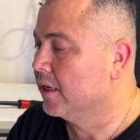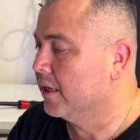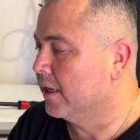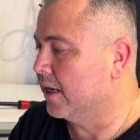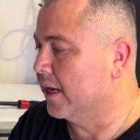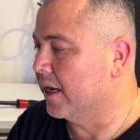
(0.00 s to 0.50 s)

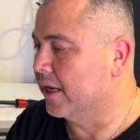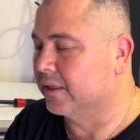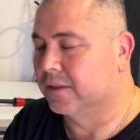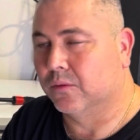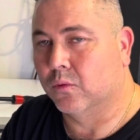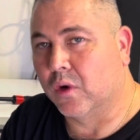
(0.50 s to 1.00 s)
And
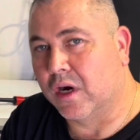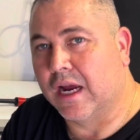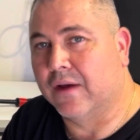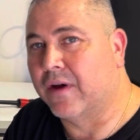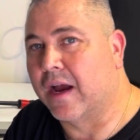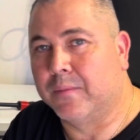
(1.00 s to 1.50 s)
where
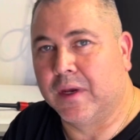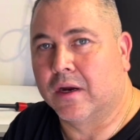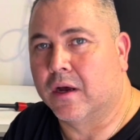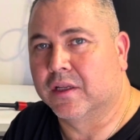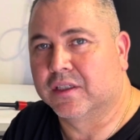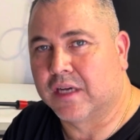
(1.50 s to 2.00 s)
have I been
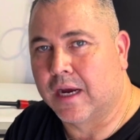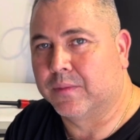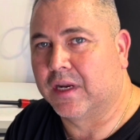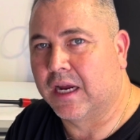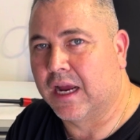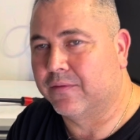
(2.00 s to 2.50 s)
all this time
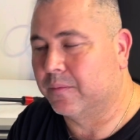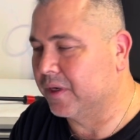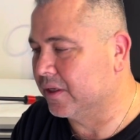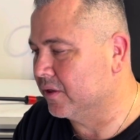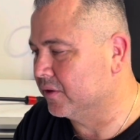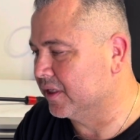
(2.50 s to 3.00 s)
that I haven't
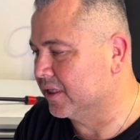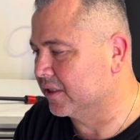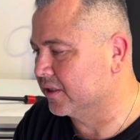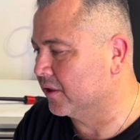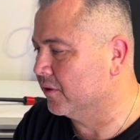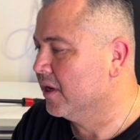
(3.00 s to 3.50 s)
been using this?
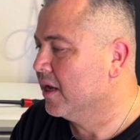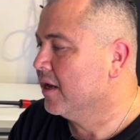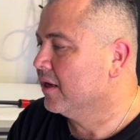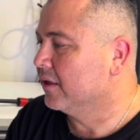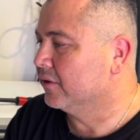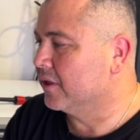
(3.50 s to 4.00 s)
So
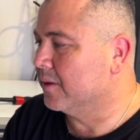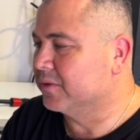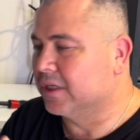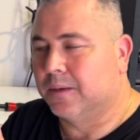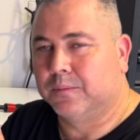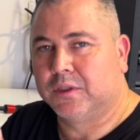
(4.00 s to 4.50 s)
thumbs
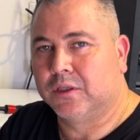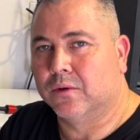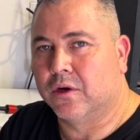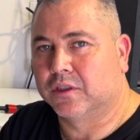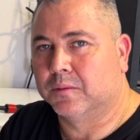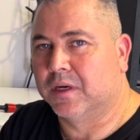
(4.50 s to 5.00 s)
up to
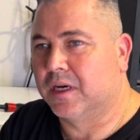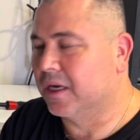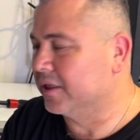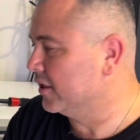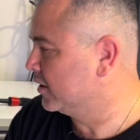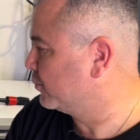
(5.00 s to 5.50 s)
Ultima
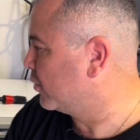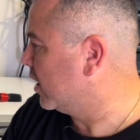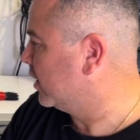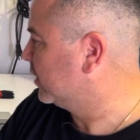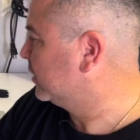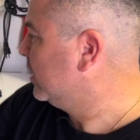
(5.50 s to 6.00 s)
on this
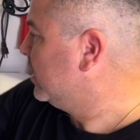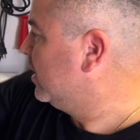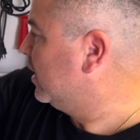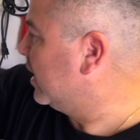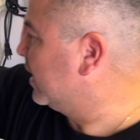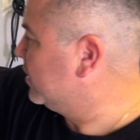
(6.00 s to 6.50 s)
product.
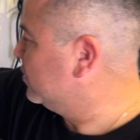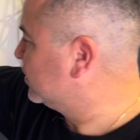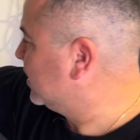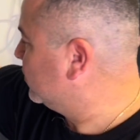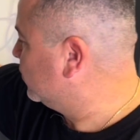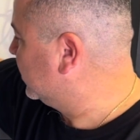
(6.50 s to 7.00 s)
I used
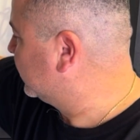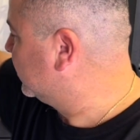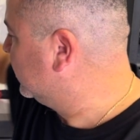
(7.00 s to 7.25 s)
it with